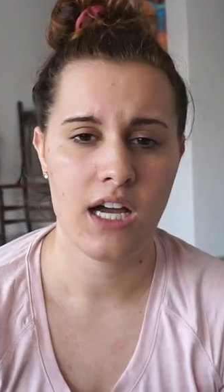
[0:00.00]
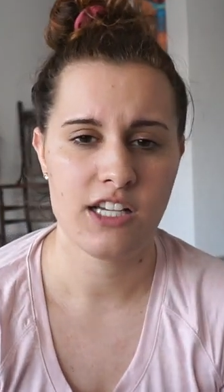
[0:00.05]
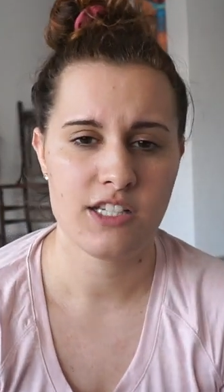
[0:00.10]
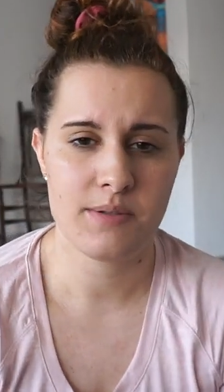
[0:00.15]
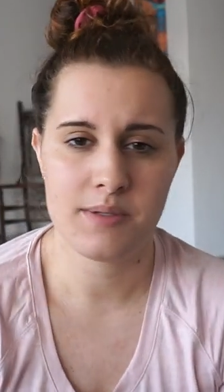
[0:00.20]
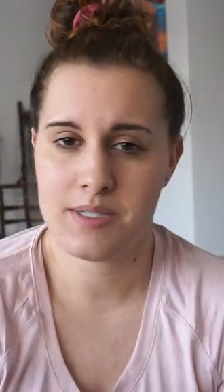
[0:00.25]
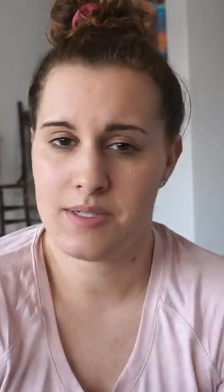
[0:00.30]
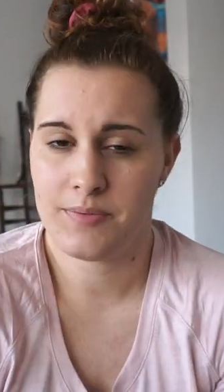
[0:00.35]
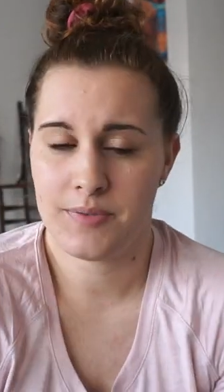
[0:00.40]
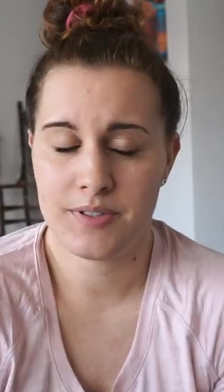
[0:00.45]

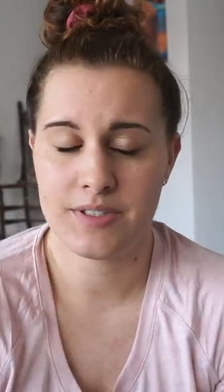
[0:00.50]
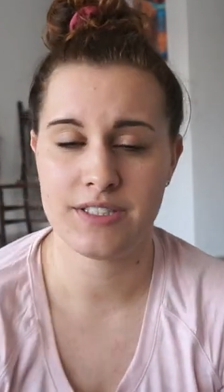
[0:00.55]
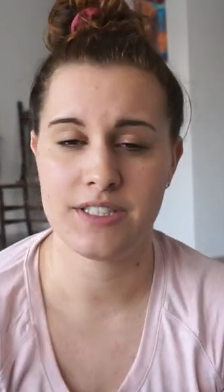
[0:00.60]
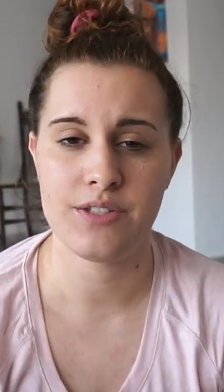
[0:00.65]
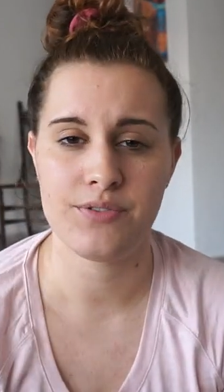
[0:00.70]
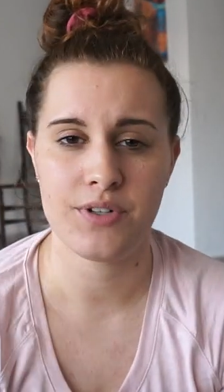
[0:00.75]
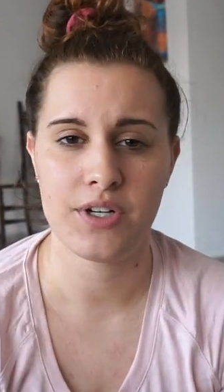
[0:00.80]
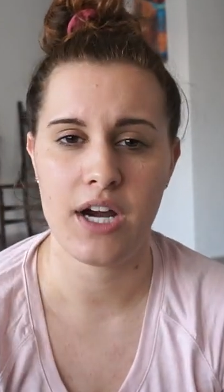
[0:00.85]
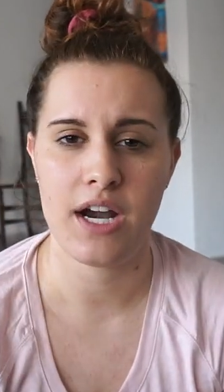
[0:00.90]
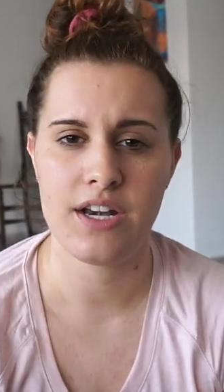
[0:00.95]
specifically
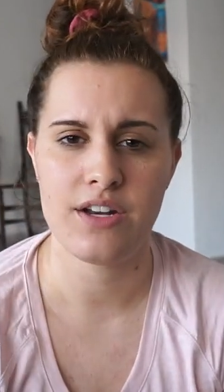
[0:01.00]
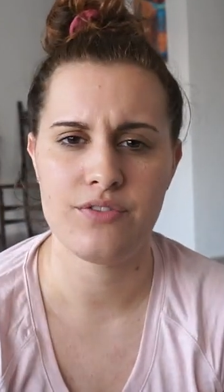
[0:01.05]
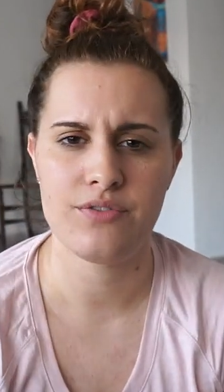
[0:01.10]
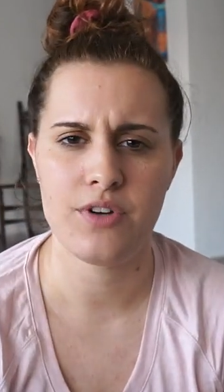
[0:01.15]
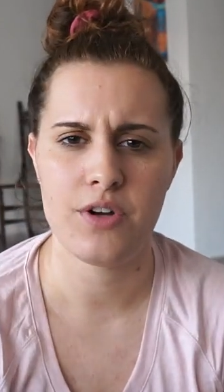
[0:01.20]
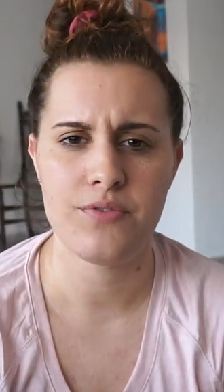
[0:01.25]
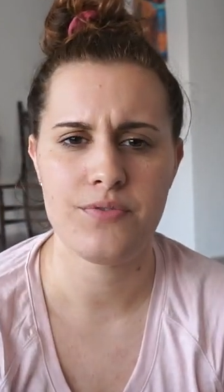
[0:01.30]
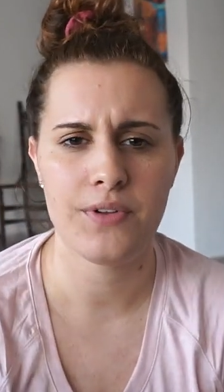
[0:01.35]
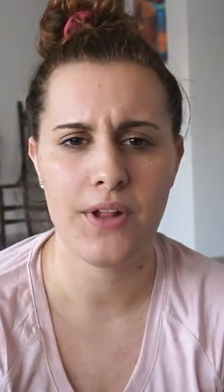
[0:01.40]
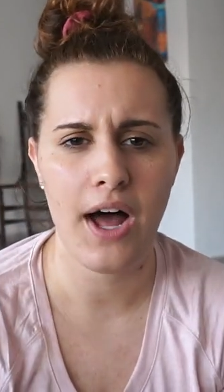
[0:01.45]
for kind of
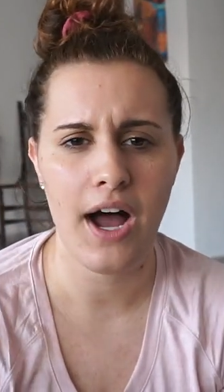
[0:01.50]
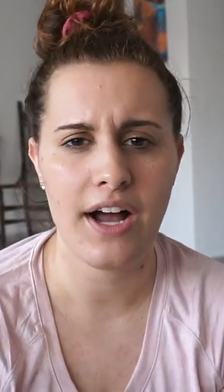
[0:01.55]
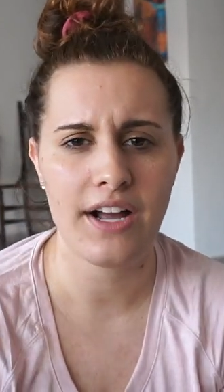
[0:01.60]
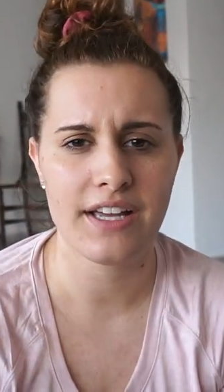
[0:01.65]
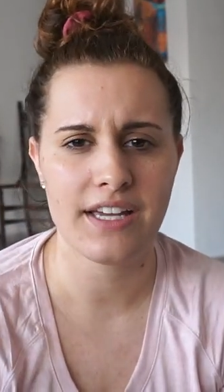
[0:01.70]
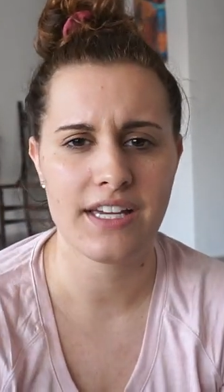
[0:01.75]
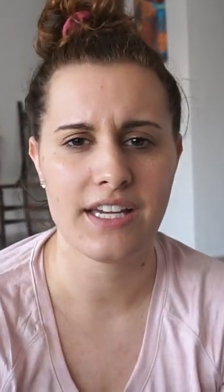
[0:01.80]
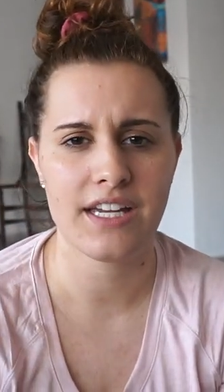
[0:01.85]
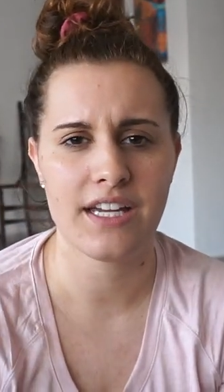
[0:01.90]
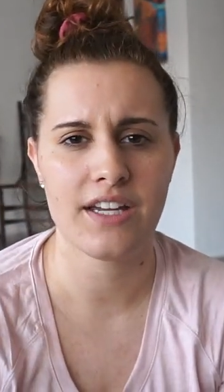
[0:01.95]

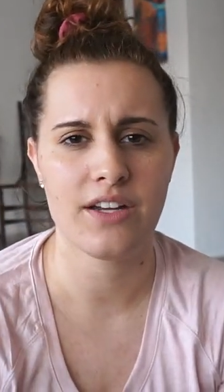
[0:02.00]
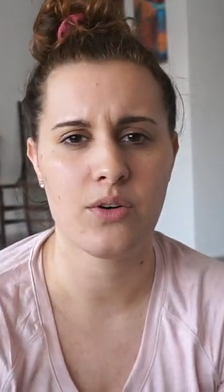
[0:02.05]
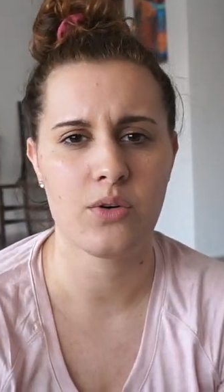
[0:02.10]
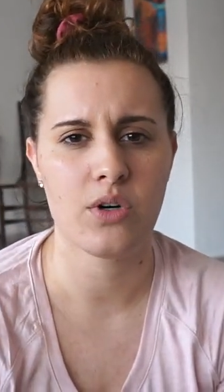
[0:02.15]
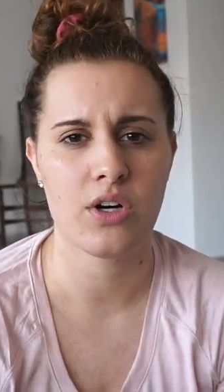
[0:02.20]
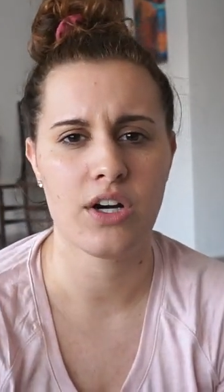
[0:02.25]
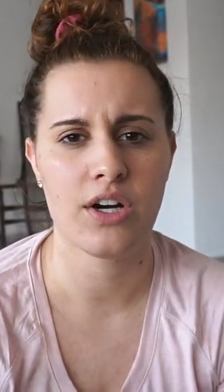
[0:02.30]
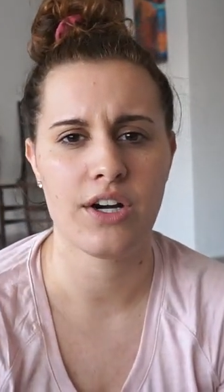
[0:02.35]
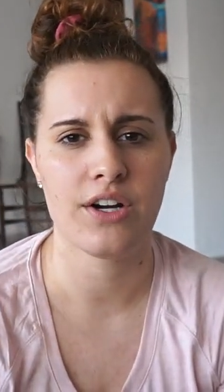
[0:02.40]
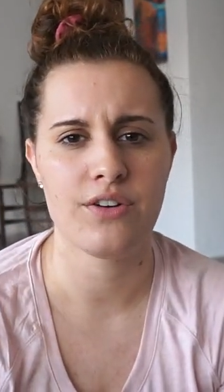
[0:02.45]
vlogging
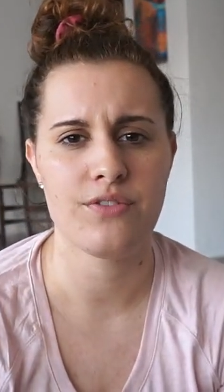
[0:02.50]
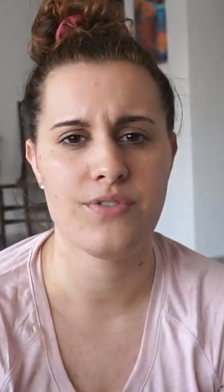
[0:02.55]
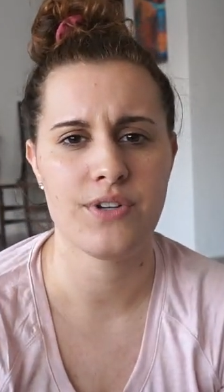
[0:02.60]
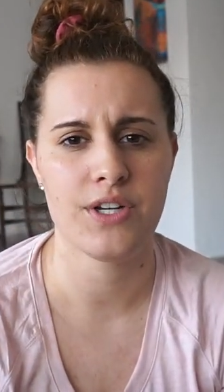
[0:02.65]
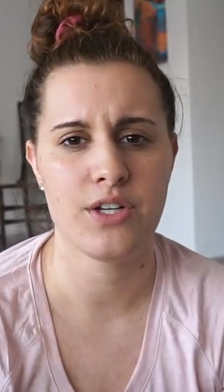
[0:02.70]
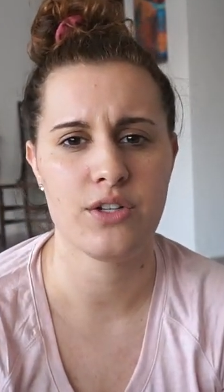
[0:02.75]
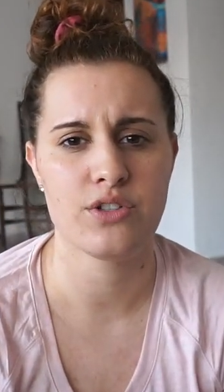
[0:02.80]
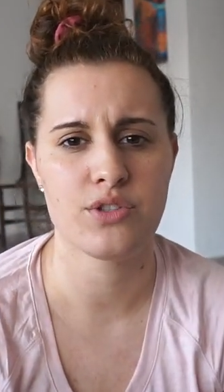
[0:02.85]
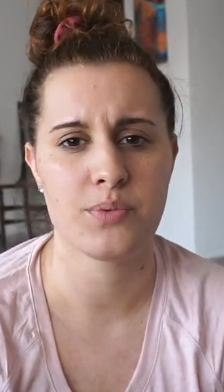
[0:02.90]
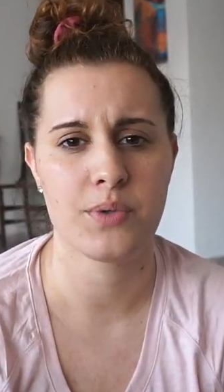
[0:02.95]
or
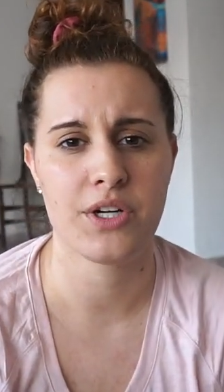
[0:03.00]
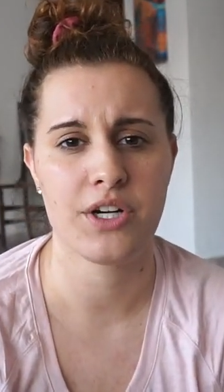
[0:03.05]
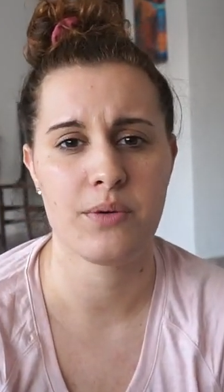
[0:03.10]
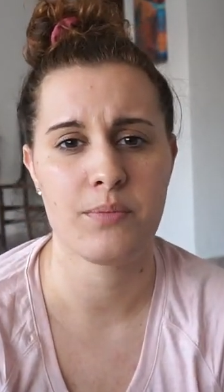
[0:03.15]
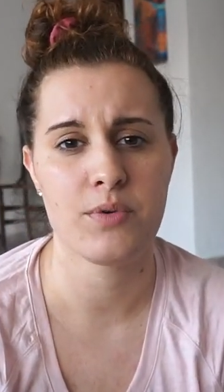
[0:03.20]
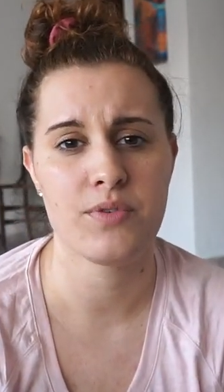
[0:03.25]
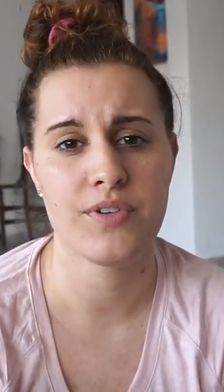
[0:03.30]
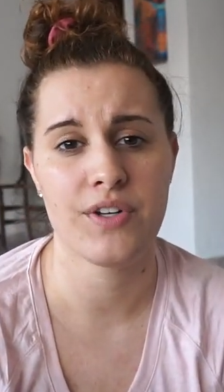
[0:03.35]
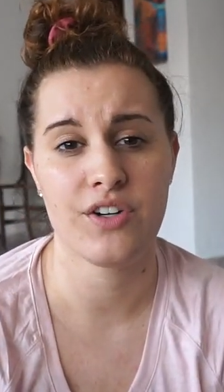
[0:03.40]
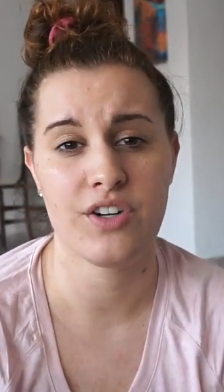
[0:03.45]
videos where you're
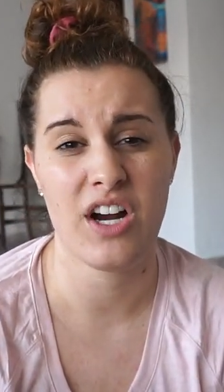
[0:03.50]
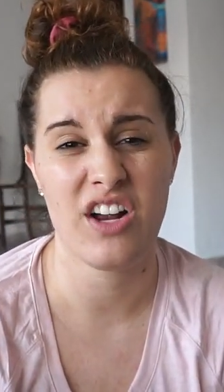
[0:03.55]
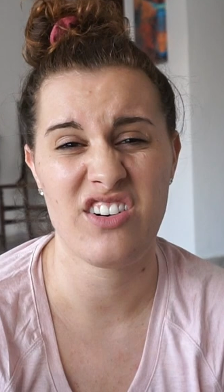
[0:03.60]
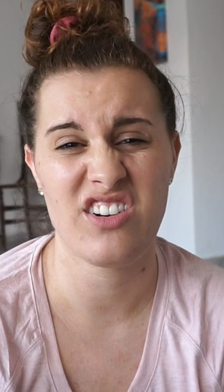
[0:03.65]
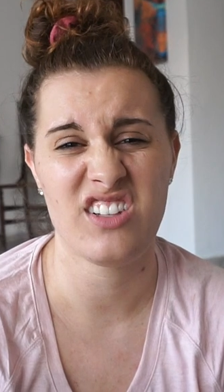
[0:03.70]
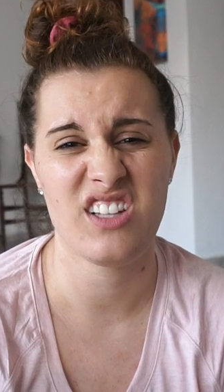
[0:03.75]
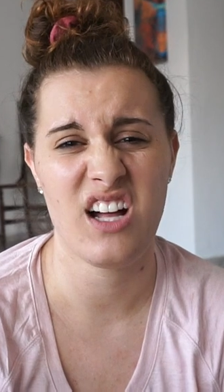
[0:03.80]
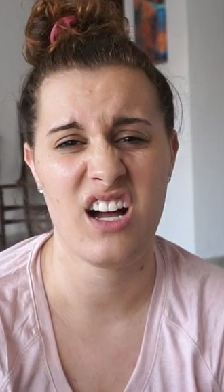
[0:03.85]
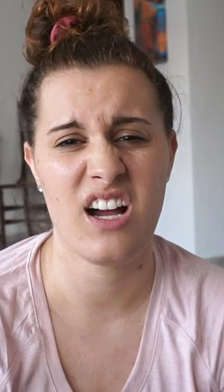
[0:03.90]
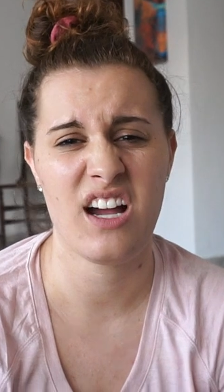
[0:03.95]
moving around
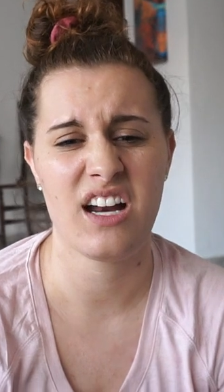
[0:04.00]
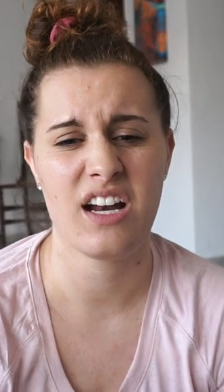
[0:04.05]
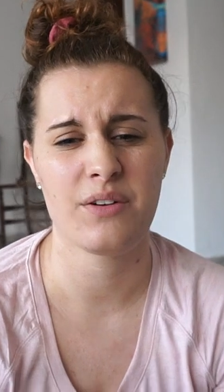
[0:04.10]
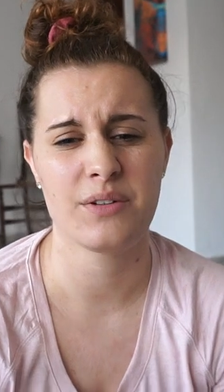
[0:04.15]
a lot?